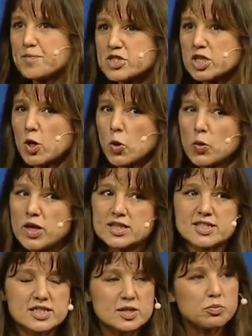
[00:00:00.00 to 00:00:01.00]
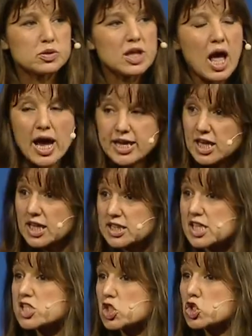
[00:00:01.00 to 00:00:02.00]
so it's the blocking
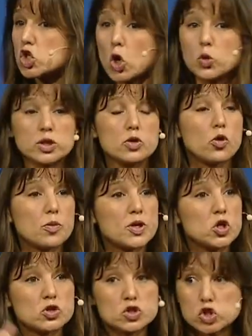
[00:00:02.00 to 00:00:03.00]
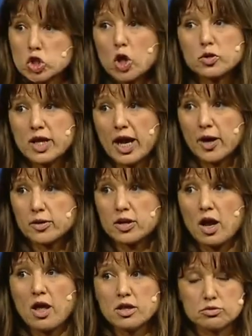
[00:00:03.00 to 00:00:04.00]
doesn't totally work, but you can slow down,
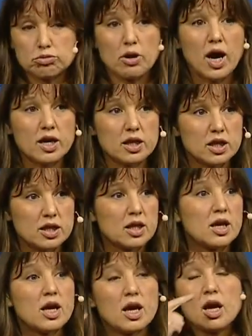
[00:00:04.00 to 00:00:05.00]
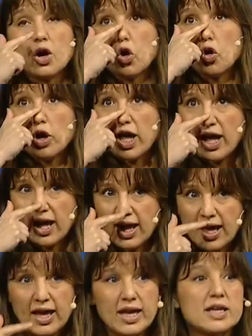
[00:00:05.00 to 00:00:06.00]
throttle,
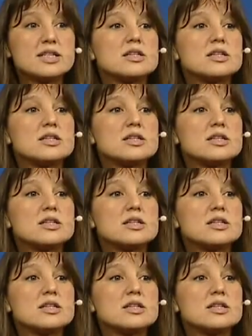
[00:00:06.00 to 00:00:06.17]
and